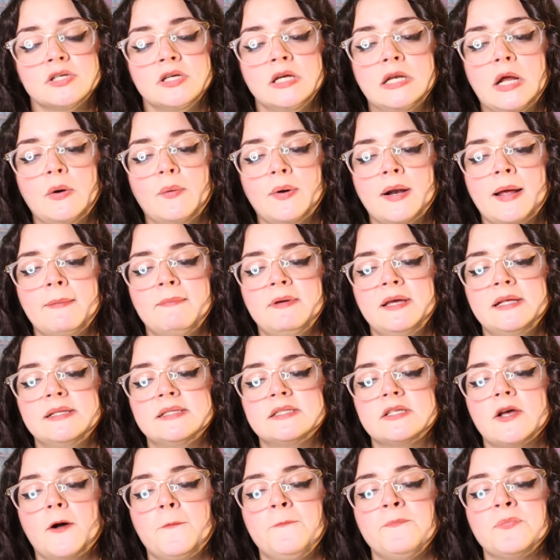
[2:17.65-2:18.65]
You know what I mean?
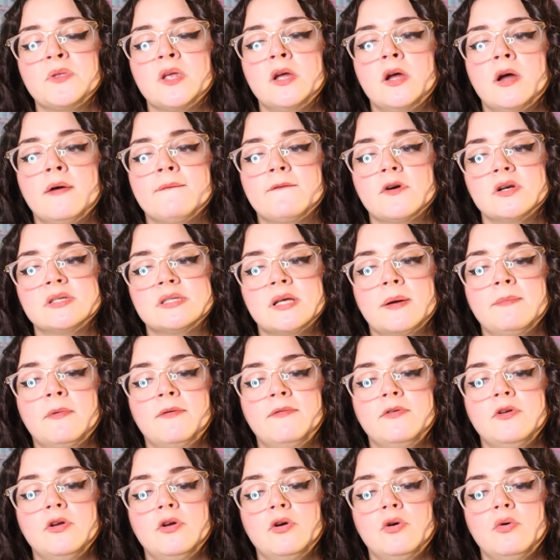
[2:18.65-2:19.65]
So for some
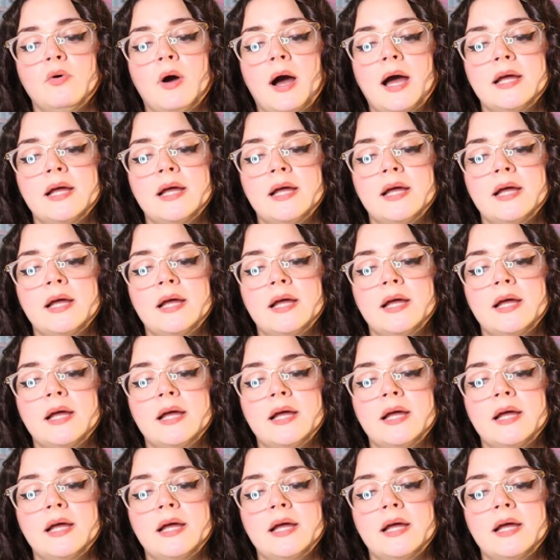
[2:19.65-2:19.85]
of you,